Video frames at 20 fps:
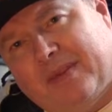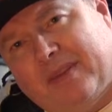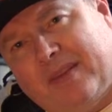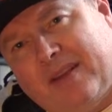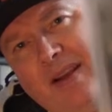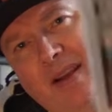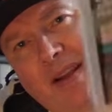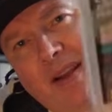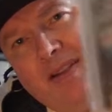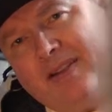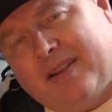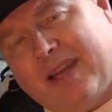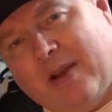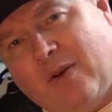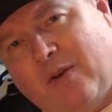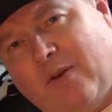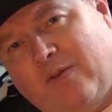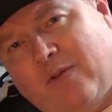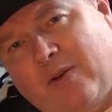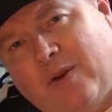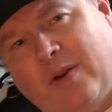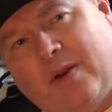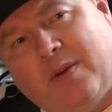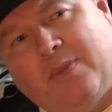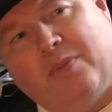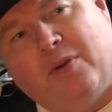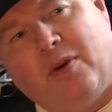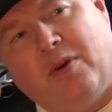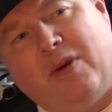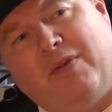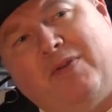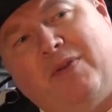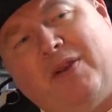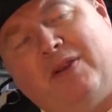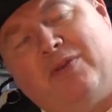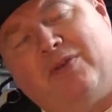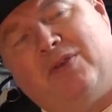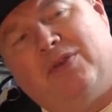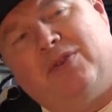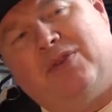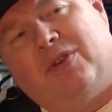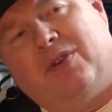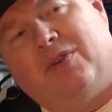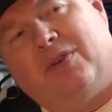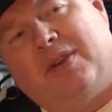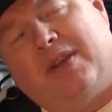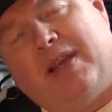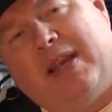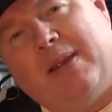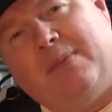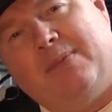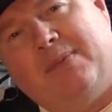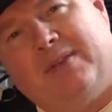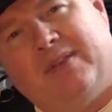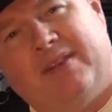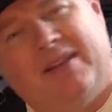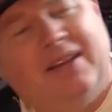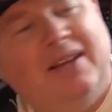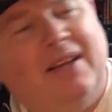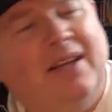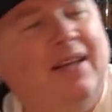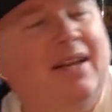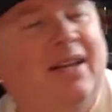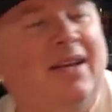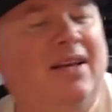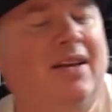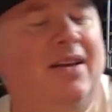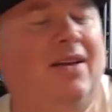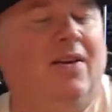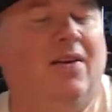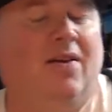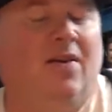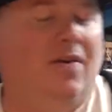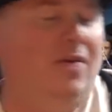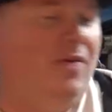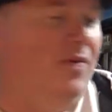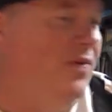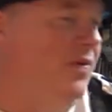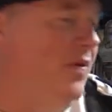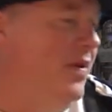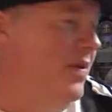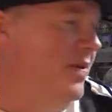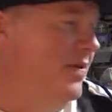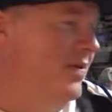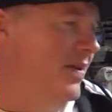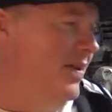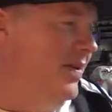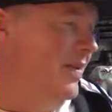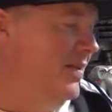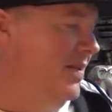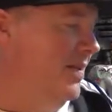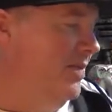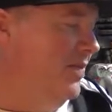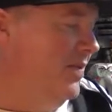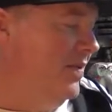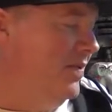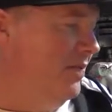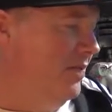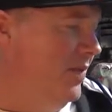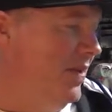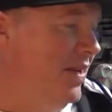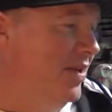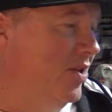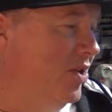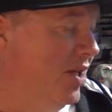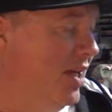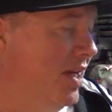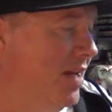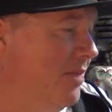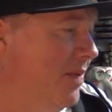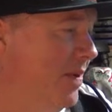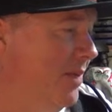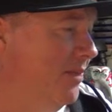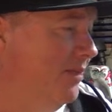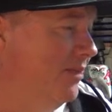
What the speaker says: I like to get other Pro Evolution Soccer games on systems when they're cheap.